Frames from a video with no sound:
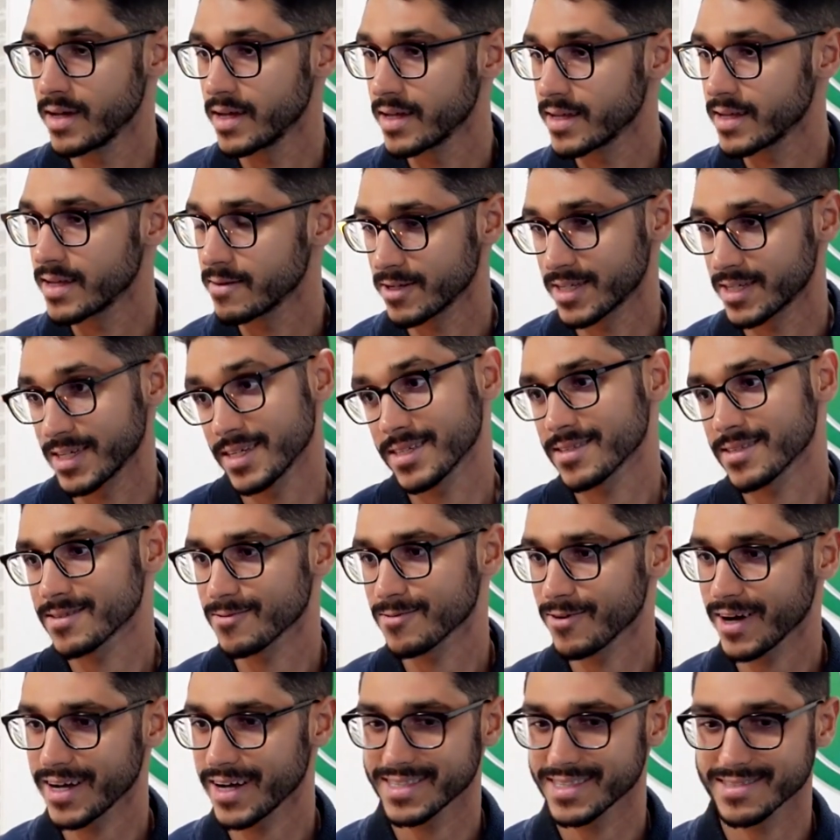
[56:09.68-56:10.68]
which is
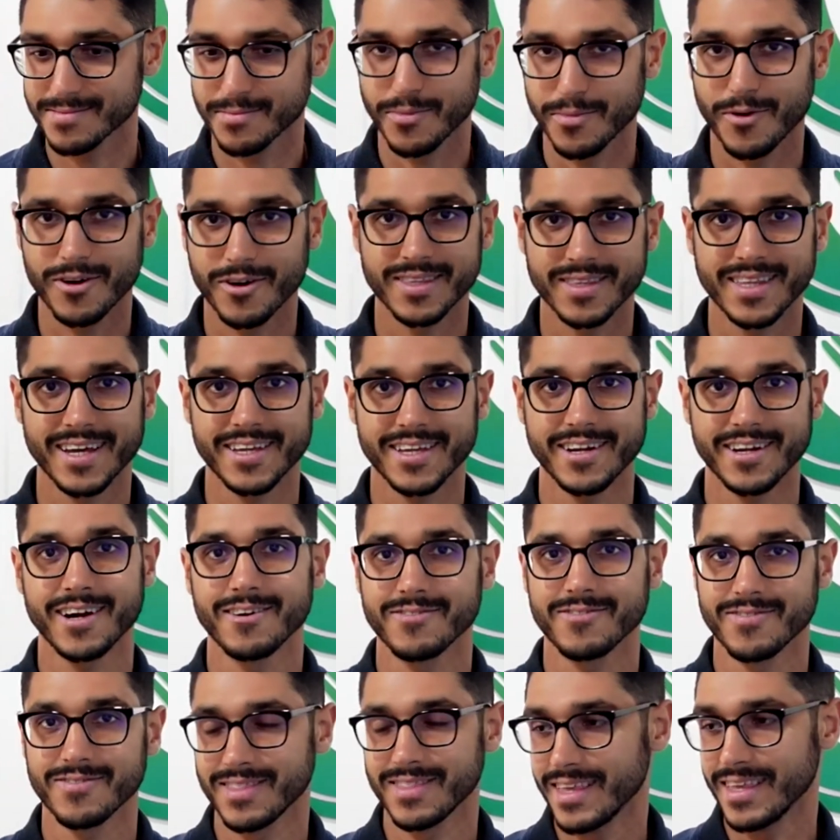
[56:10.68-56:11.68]
why it's important that
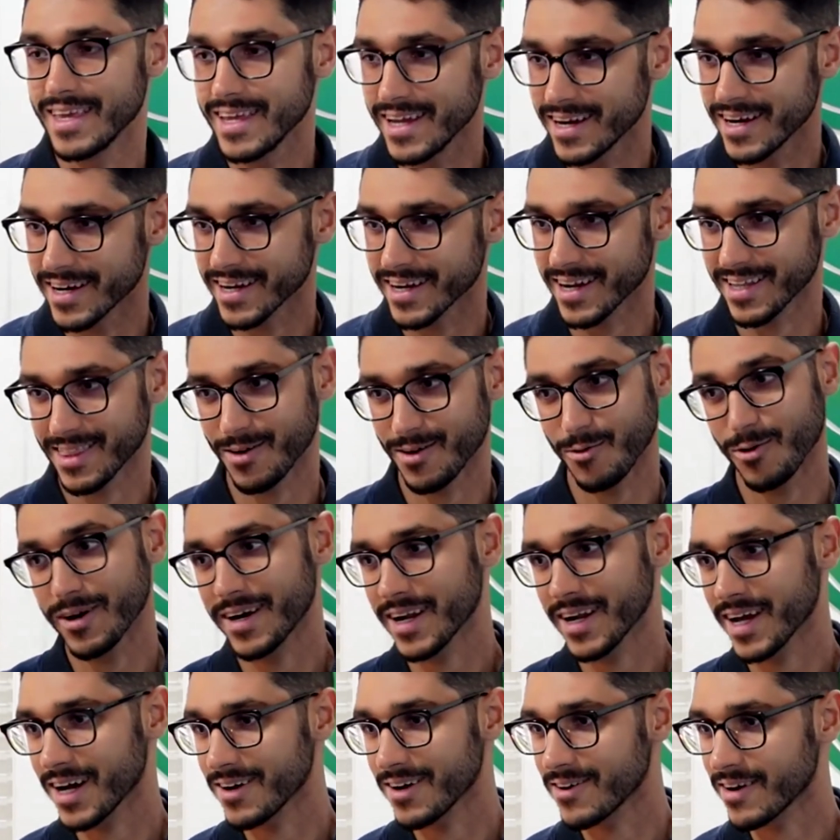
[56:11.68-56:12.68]
you're here getting the word
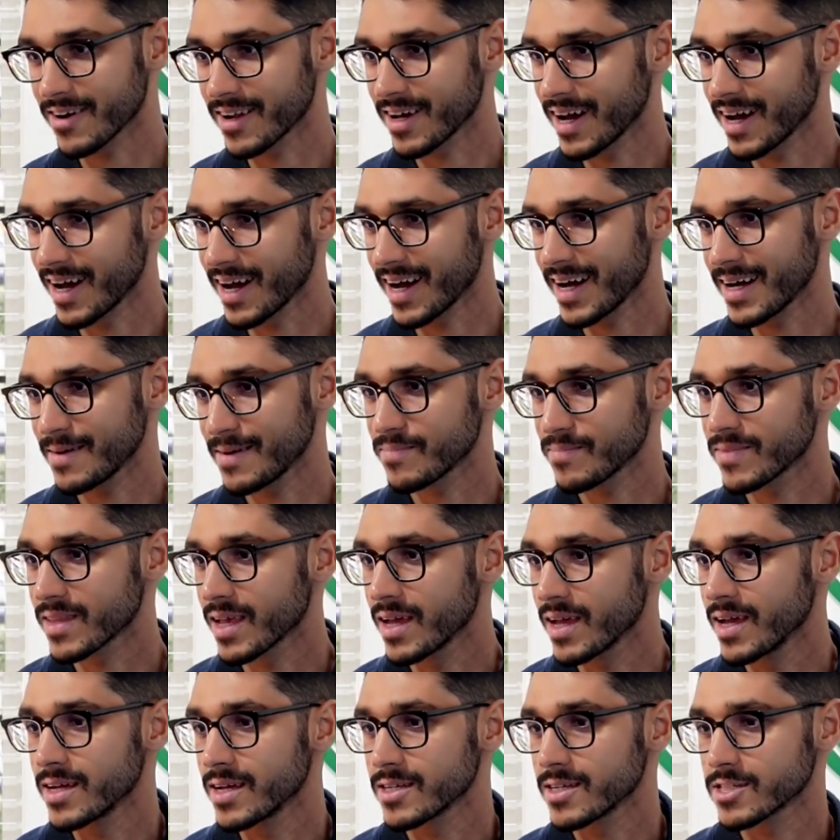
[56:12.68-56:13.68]
out.
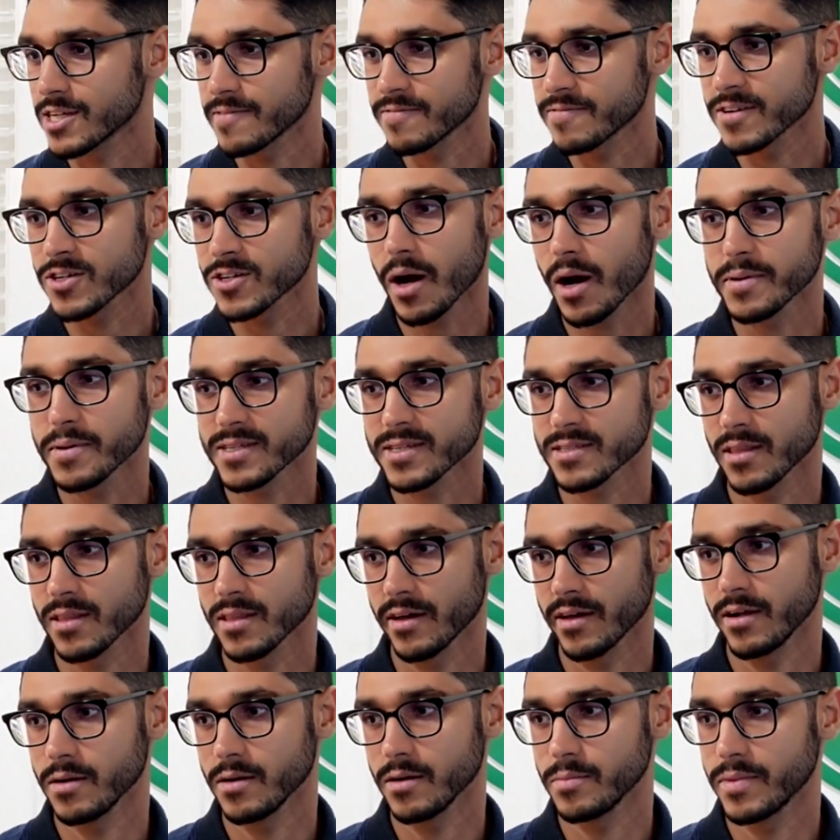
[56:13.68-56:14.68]
Shifting topics a
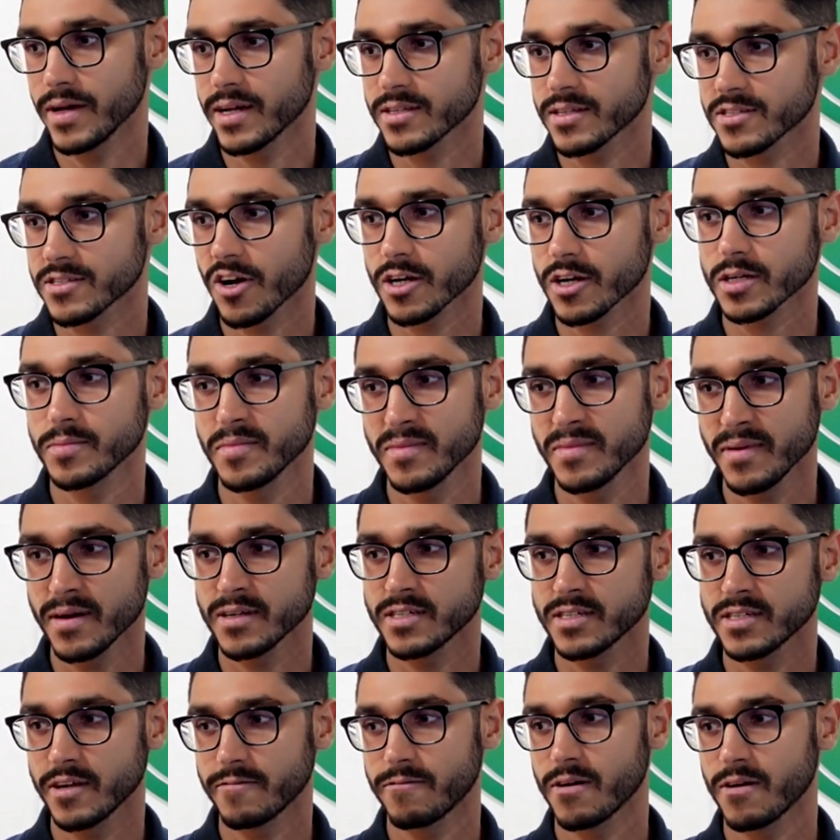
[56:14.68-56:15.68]
little bit, talking
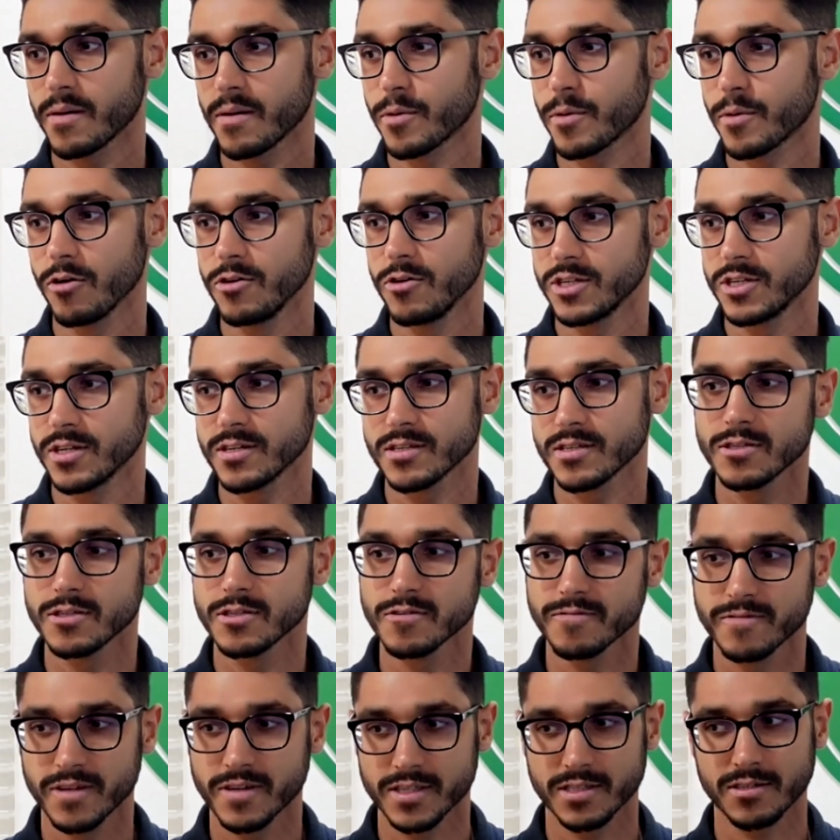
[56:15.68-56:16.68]
about different approaches to
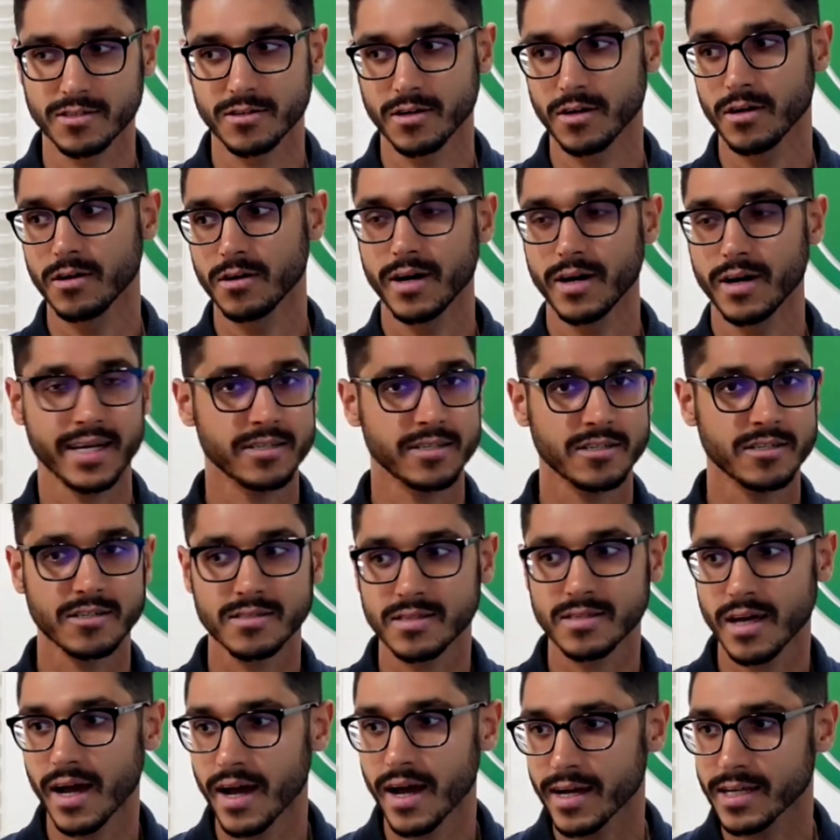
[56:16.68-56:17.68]
physical
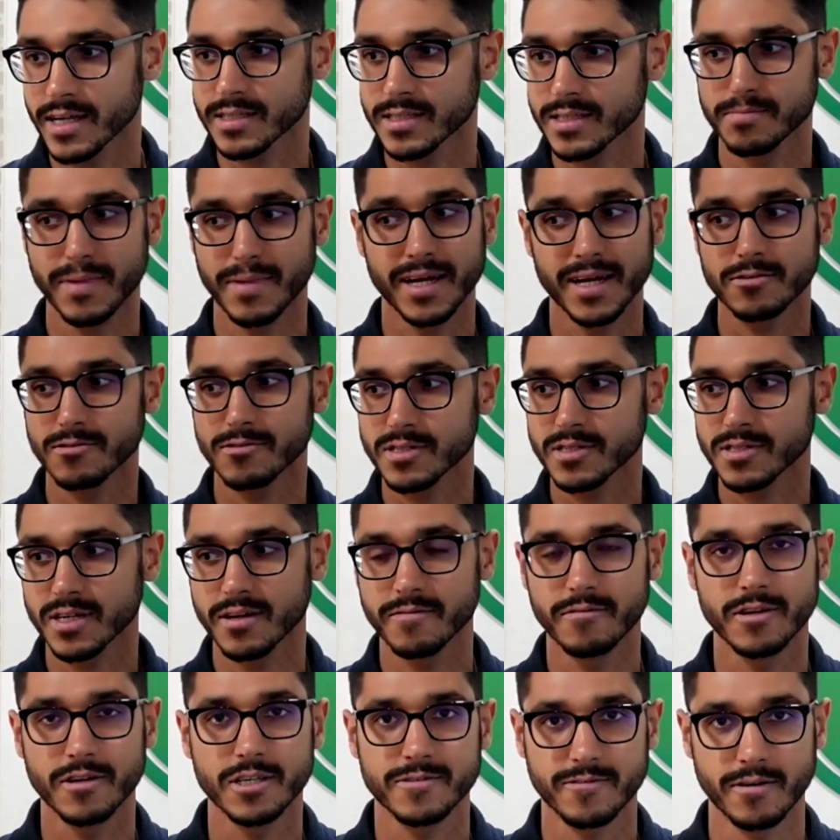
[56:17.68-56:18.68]
exercise, mental
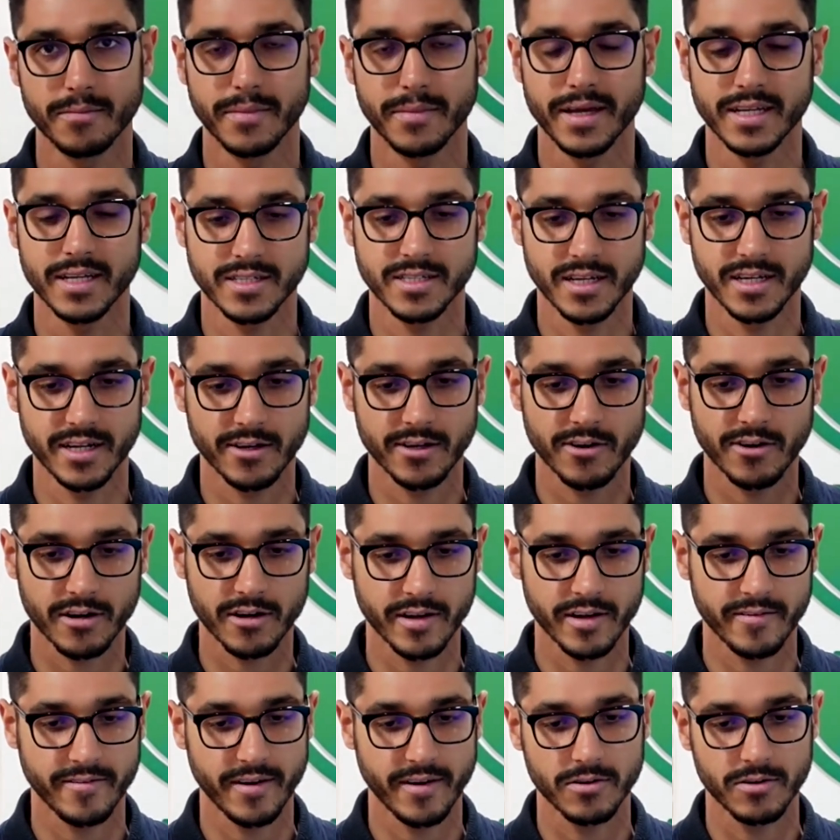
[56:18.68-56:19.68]
activities for maintaining
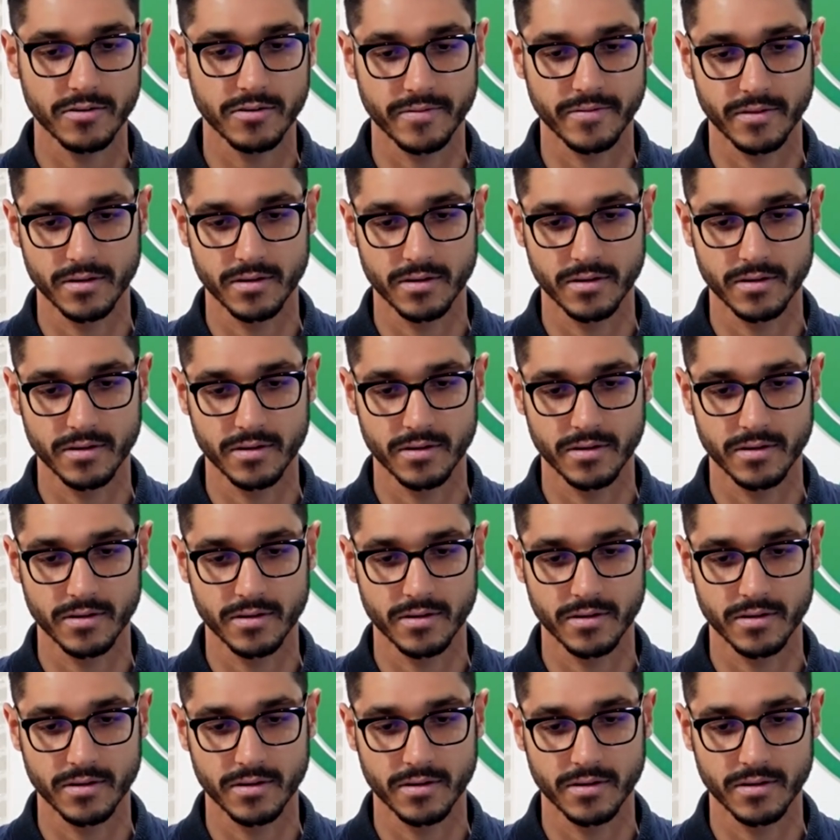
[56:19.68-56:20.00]
cognitive health.